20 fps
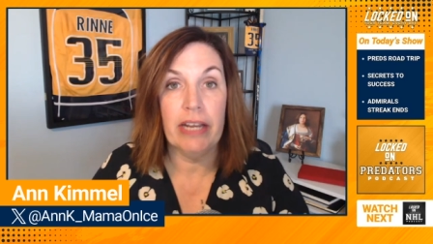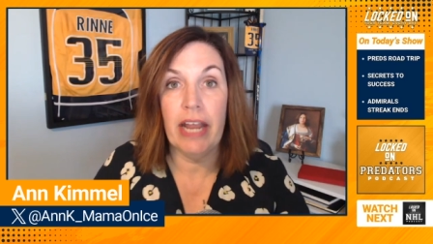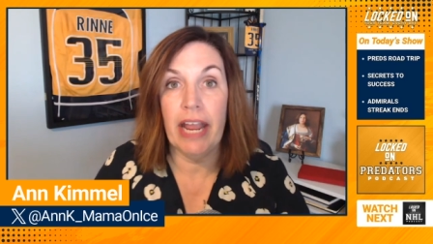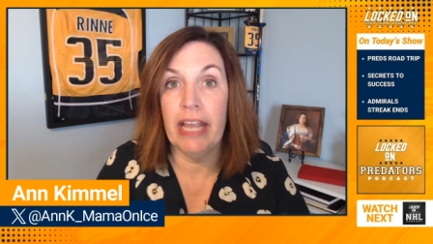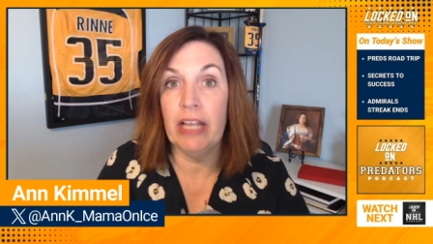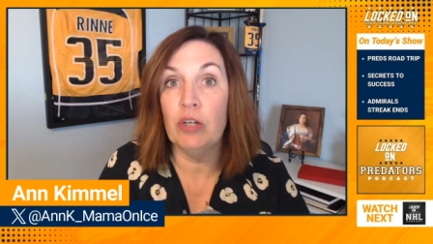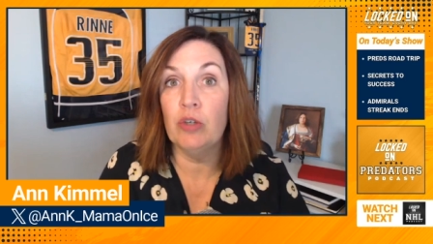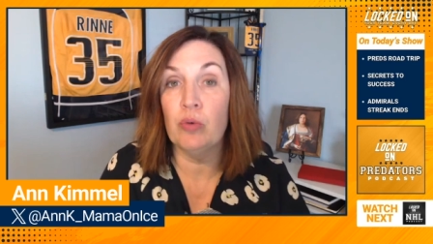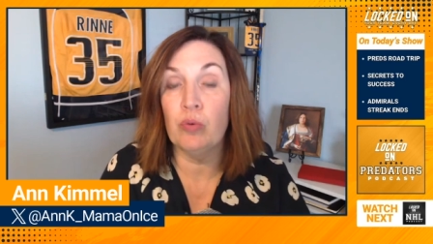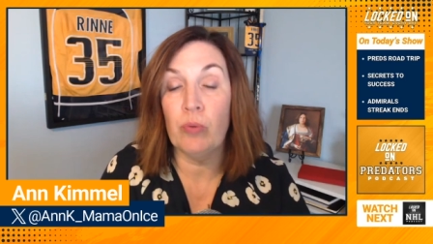a
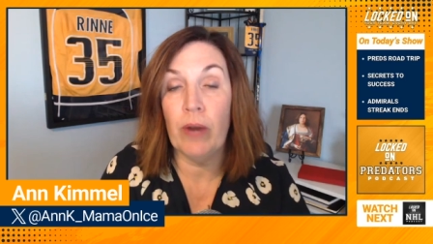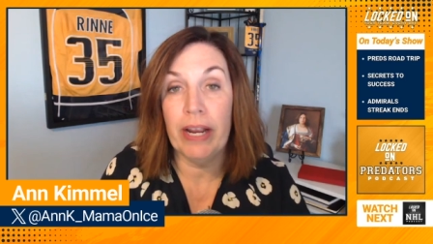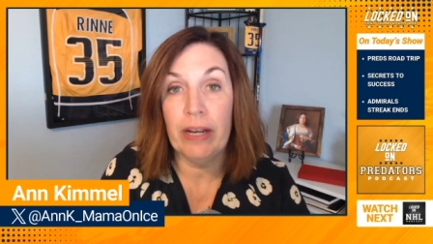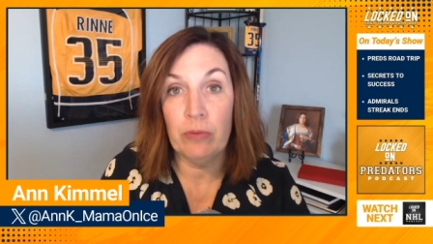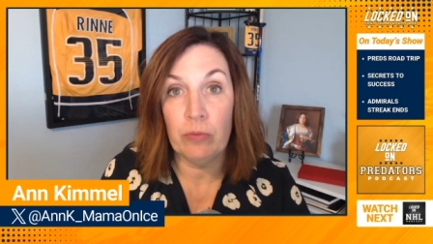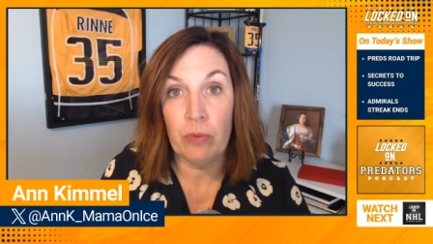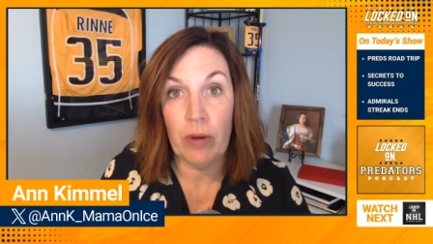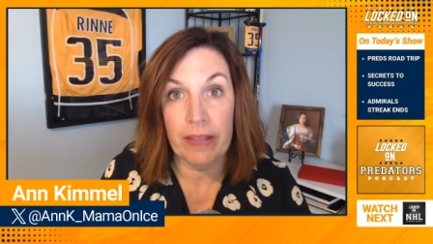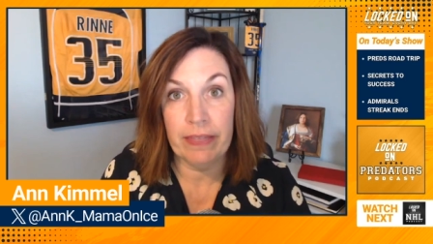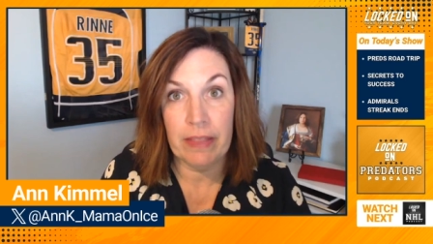great
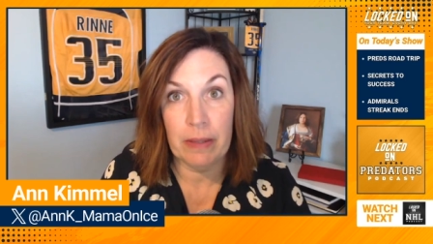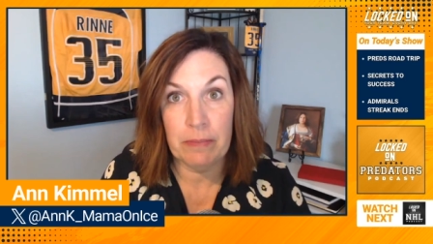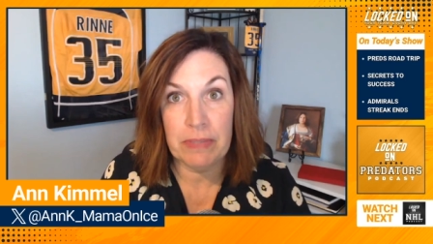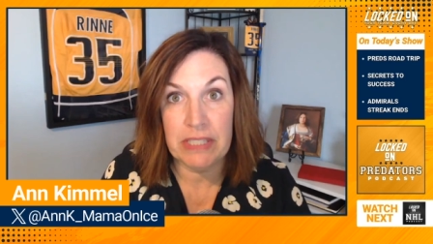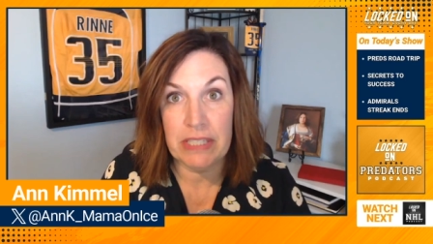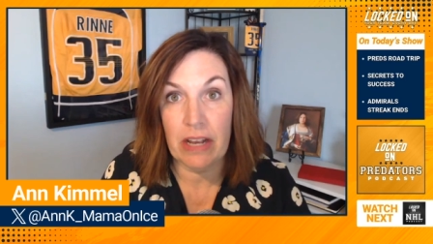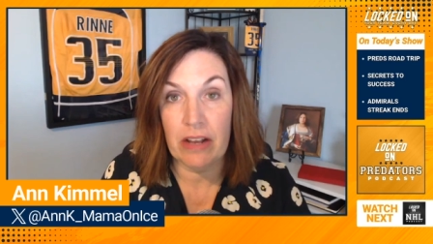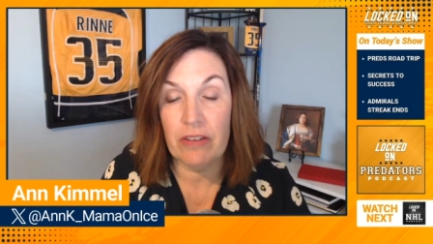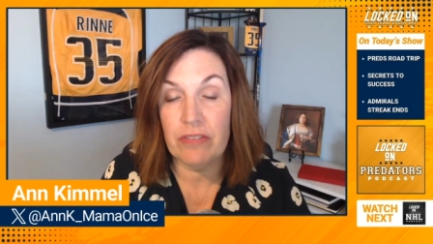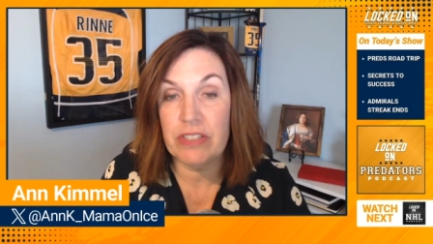run
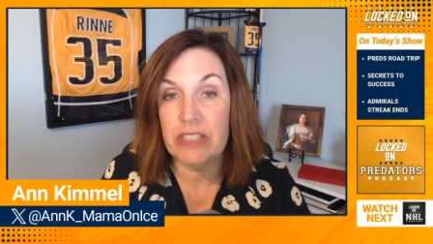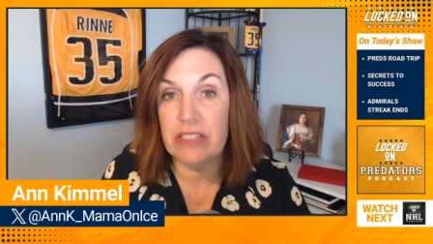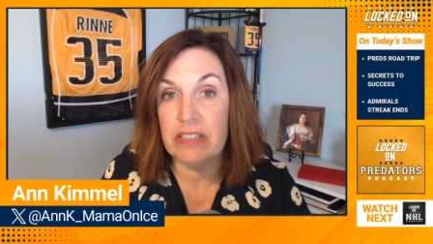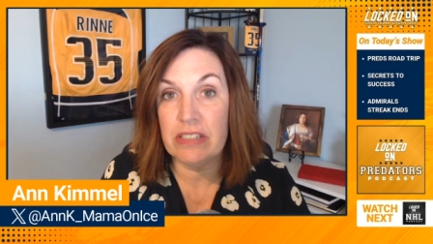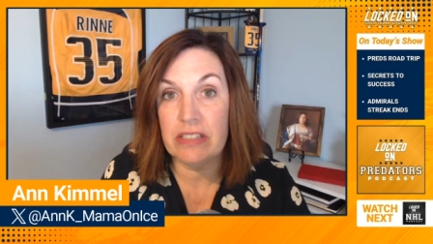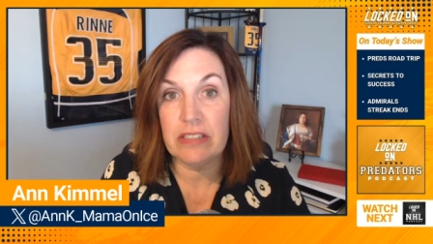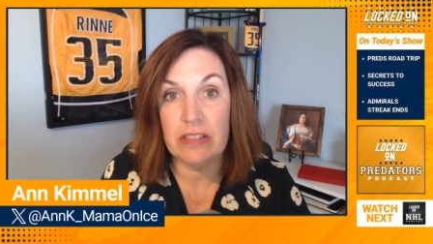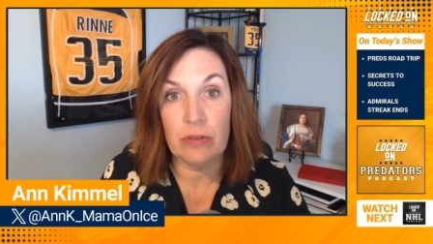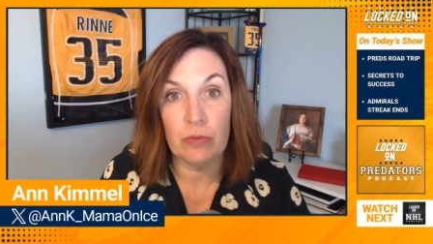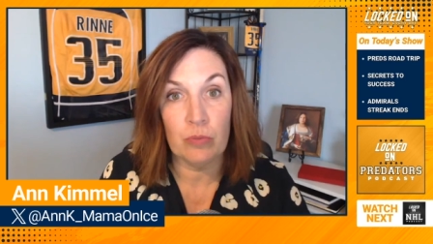themselves. This
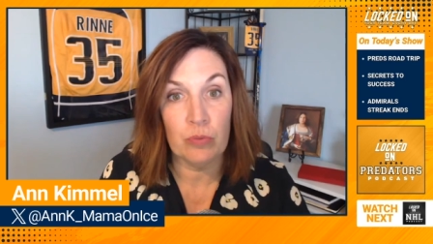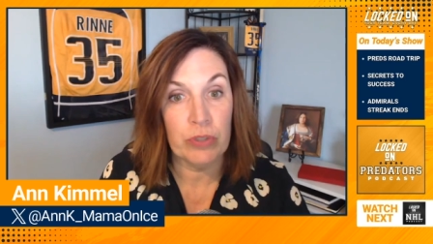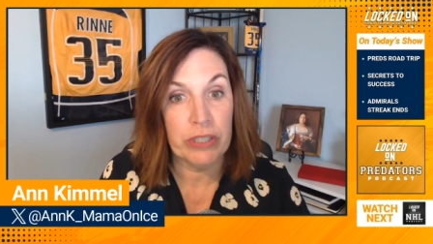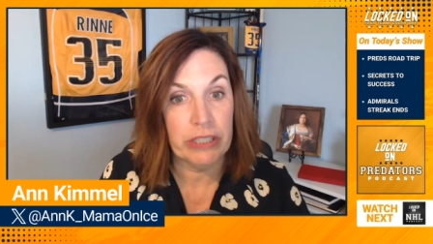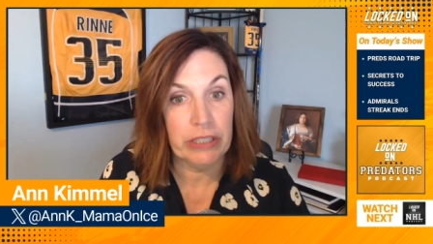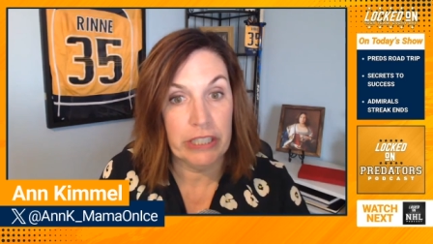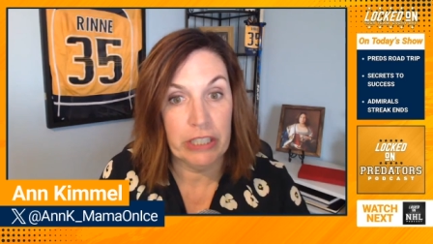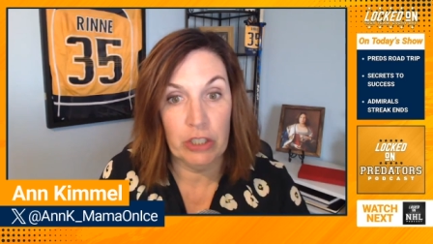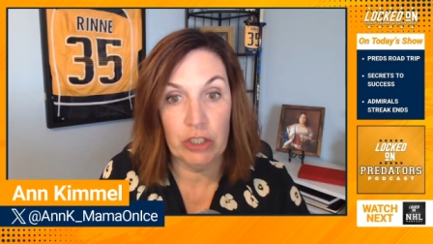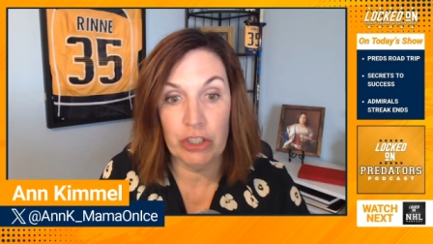is a
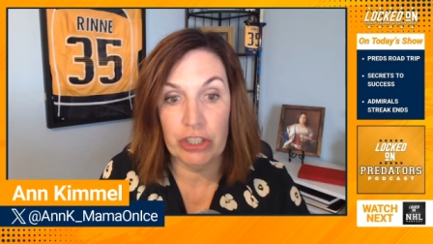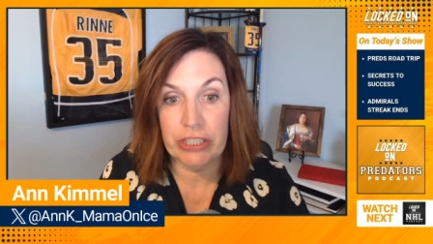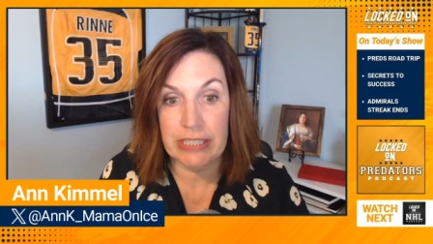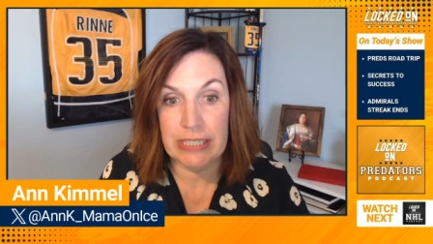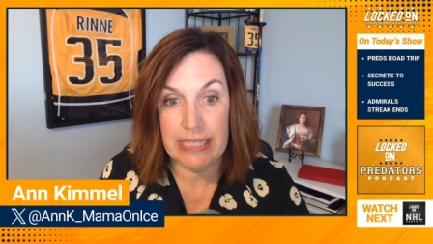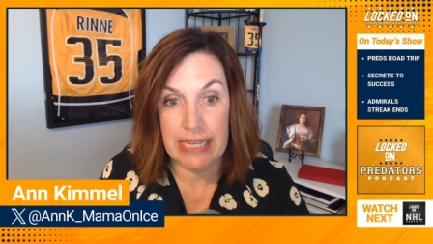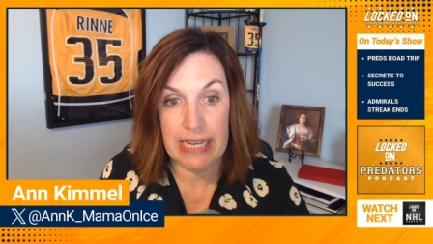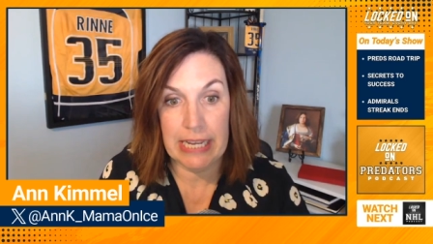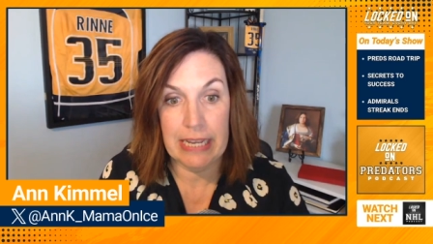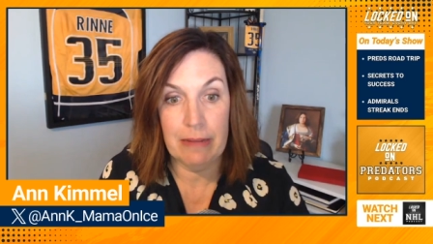really good
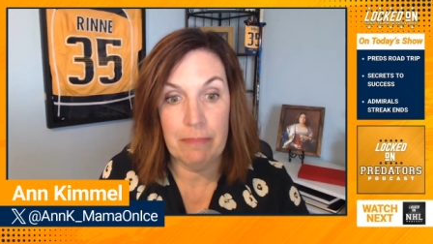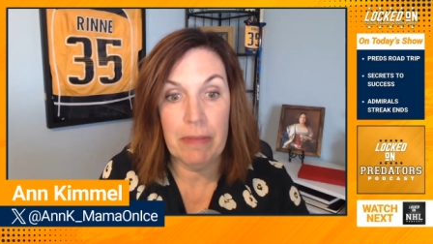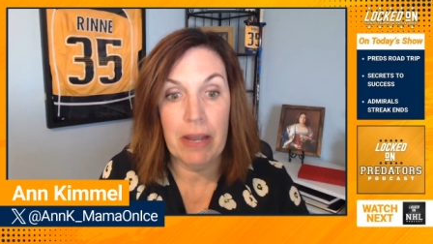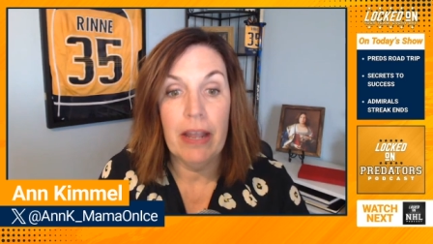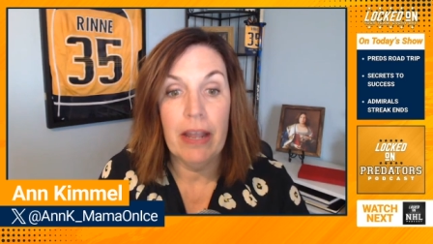team.